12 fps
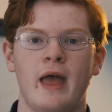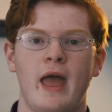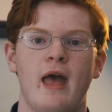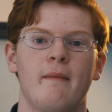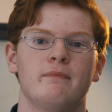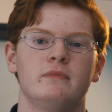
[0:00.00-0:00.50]

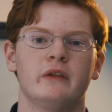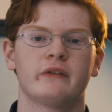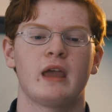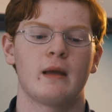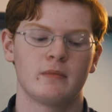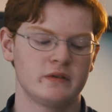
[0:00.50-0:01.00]
And this
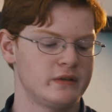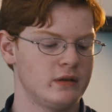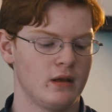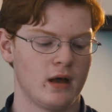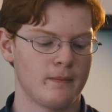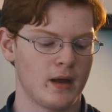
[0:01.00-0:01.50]
camera,
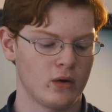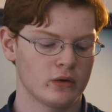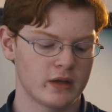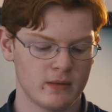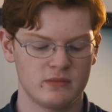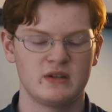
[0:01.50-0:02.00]
my
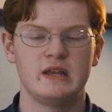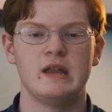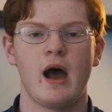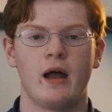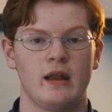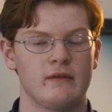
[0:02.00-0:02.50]
old camera, did
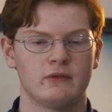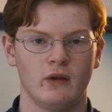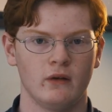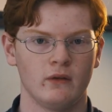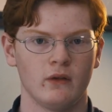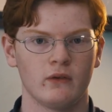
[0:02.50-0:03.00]
not have a
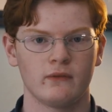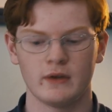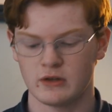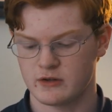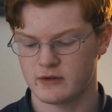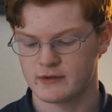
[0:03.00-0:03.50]
ton of those
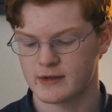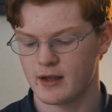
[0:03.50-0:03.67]
features.